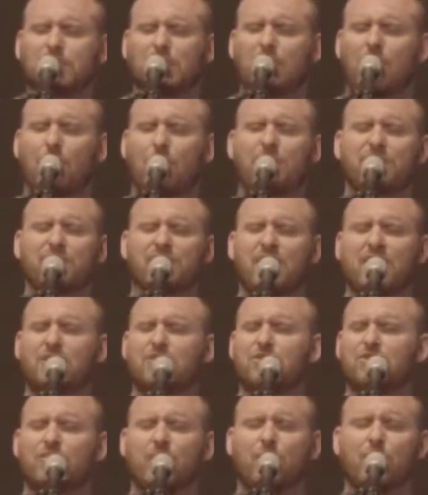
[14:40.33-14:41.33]
God, we
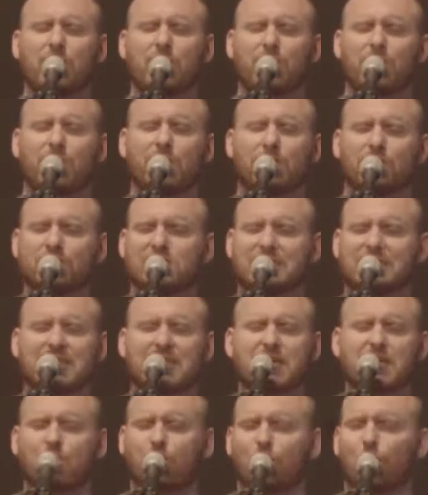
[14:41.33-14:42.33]
thank you that when we don't
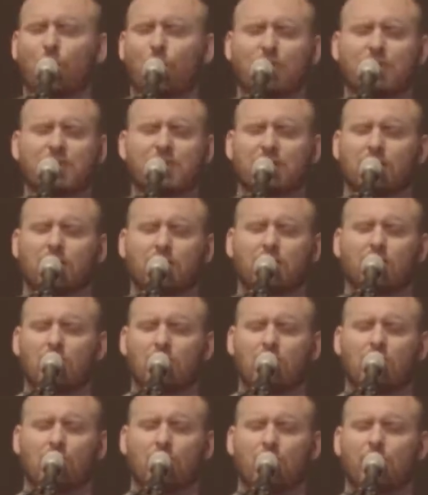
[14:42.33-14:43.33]
see it, you're working.
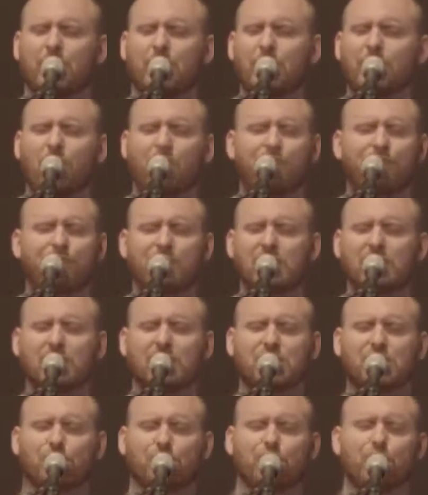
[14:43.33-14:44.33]
When we don't feel
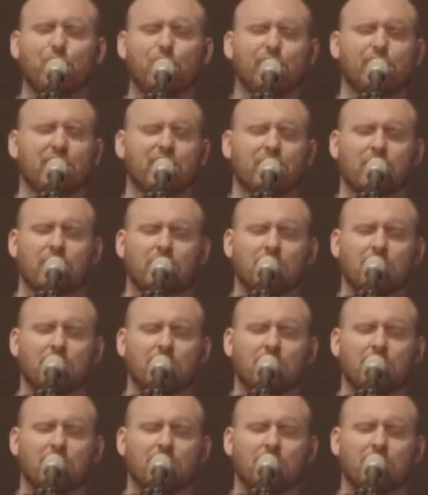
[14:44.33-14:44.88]
it, you're moving.